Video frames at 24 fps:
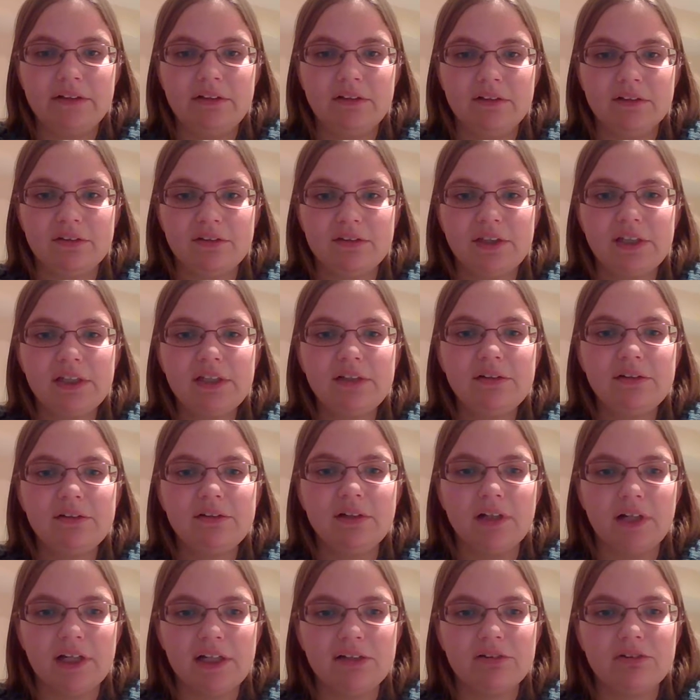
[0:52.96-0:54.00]
sitting
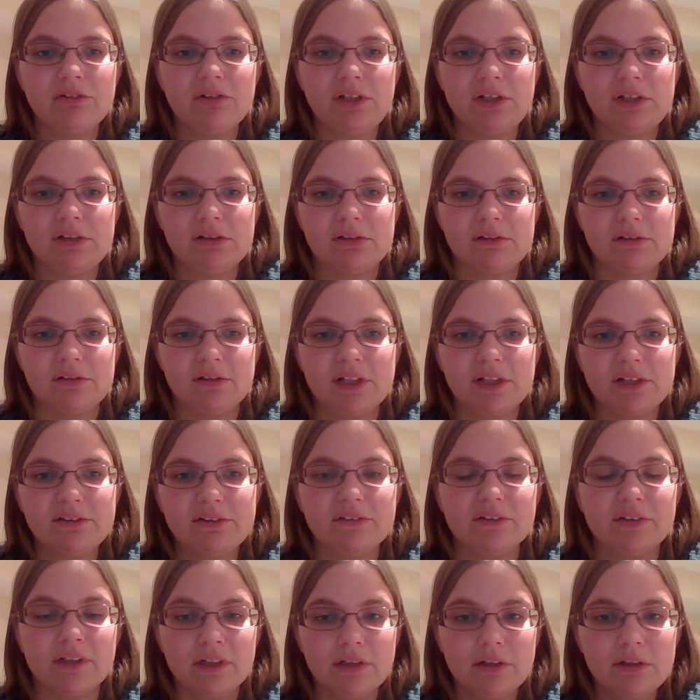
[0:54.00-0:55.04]
nicely and
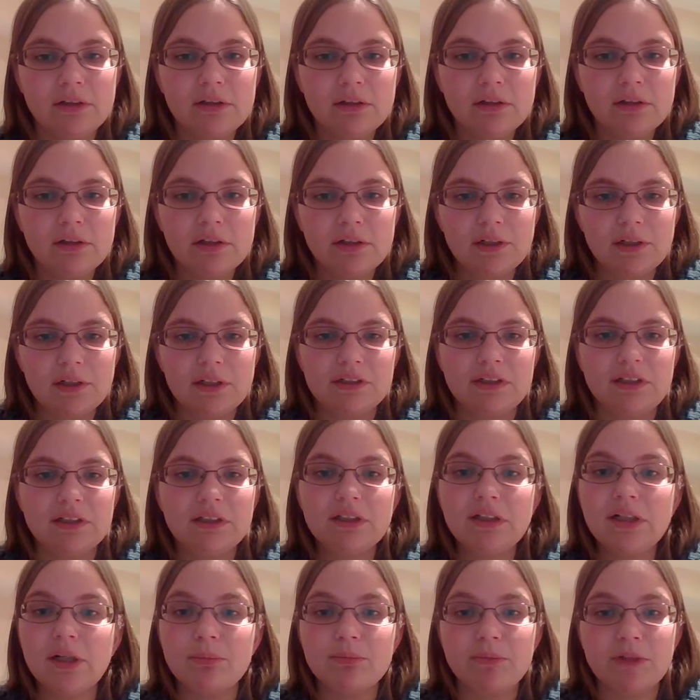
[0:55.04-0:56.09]
listening
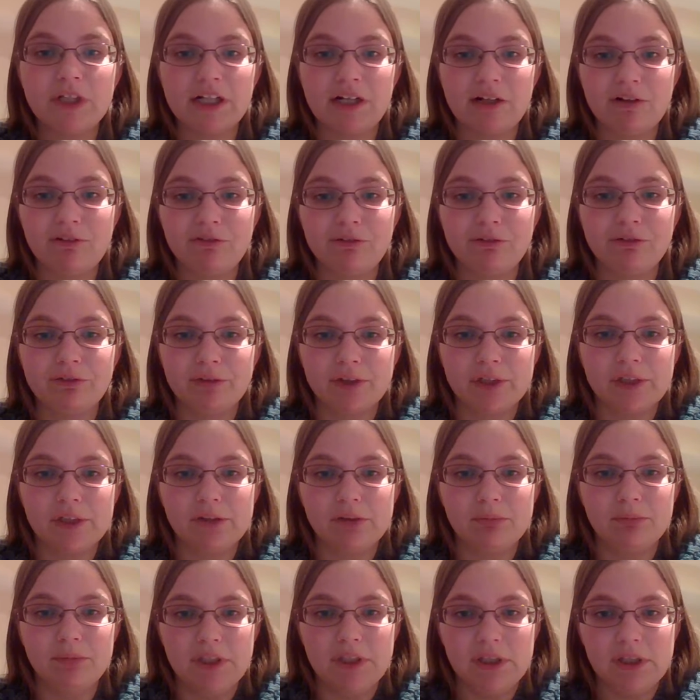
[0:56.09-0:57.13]
didn't come naturally
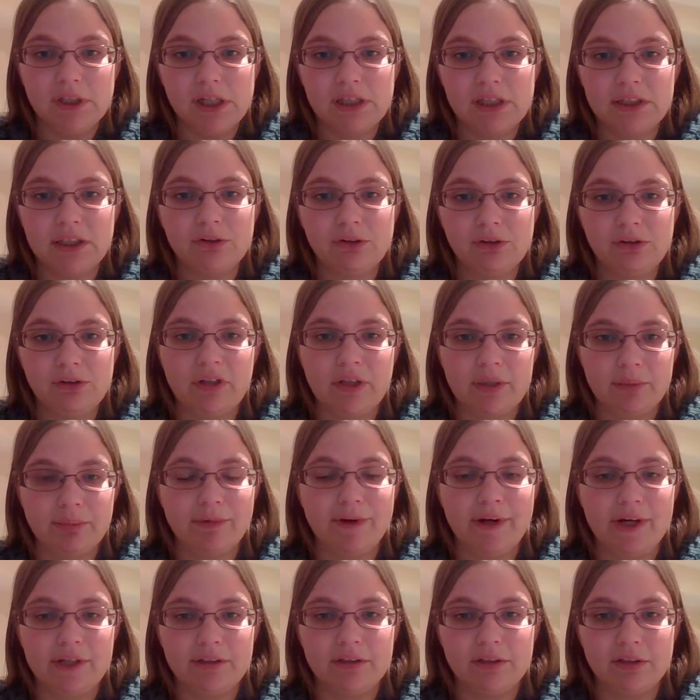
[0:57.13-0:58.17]
to me yet. It took a lot of
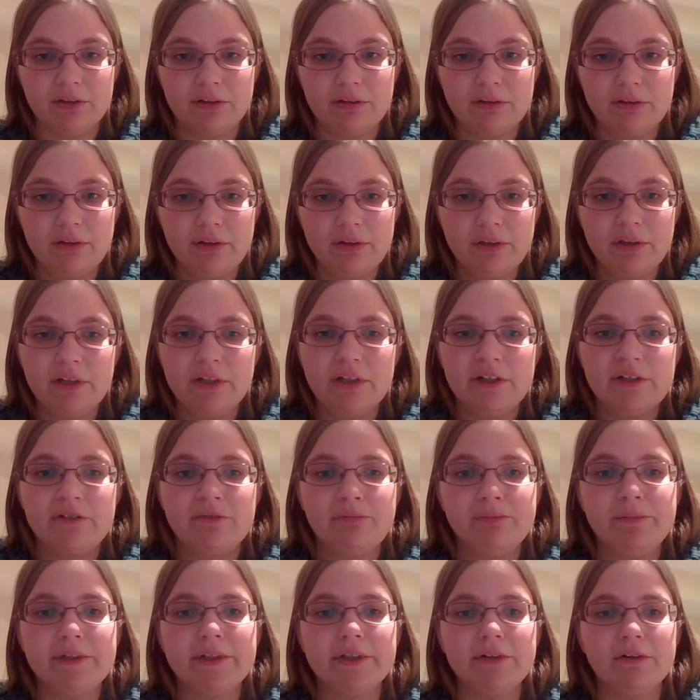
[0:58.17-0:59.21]
practice
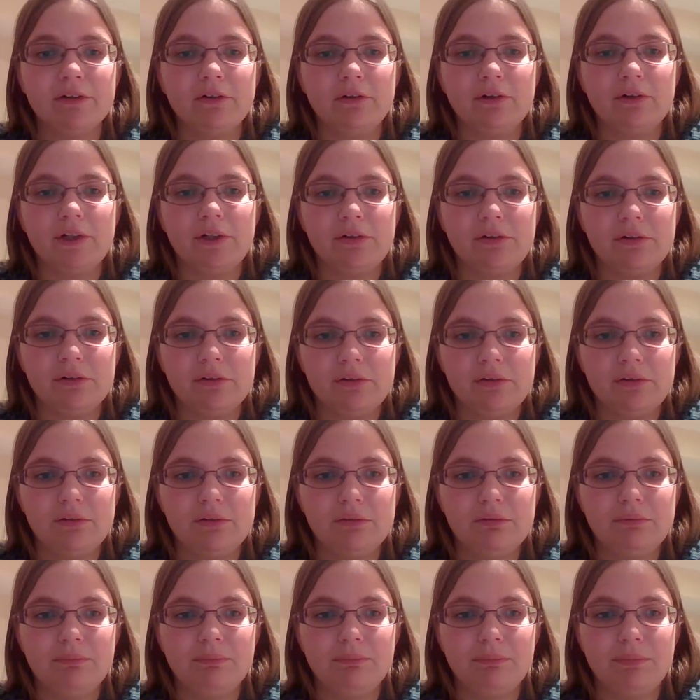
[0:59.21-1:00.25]
for me to learn how to
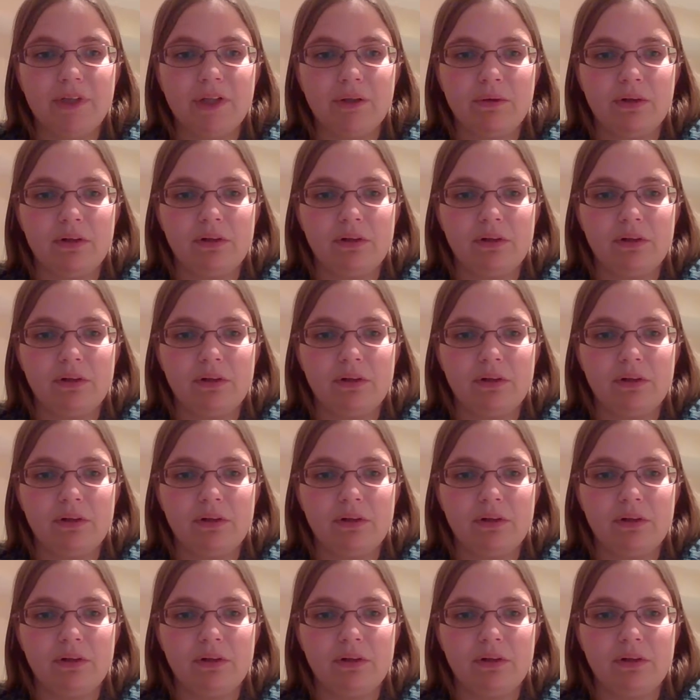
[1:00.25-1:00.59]
without